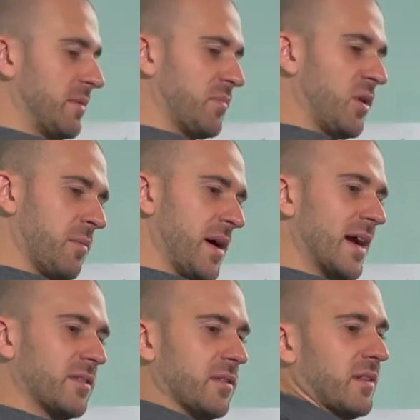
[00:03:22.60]
pull
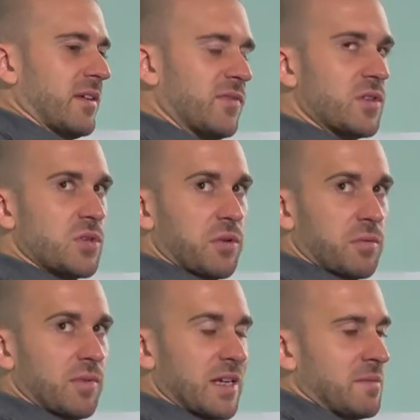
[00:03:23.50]
back, they'll lift the shoulder
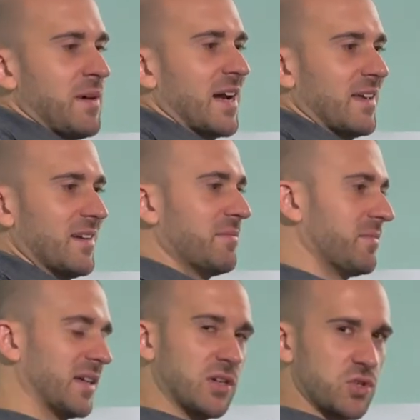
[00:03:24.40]
blades back and up
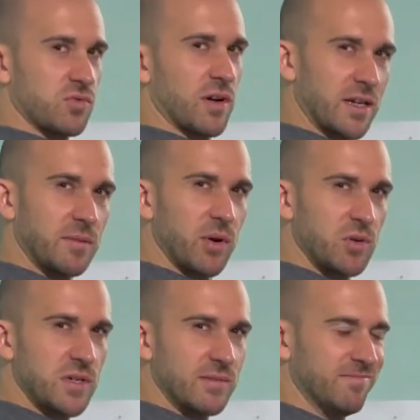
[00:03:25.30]
like a shrugging
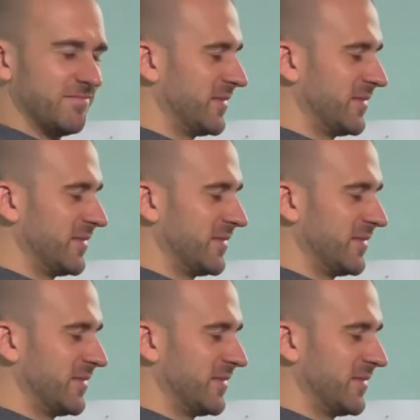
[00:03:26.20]
motion.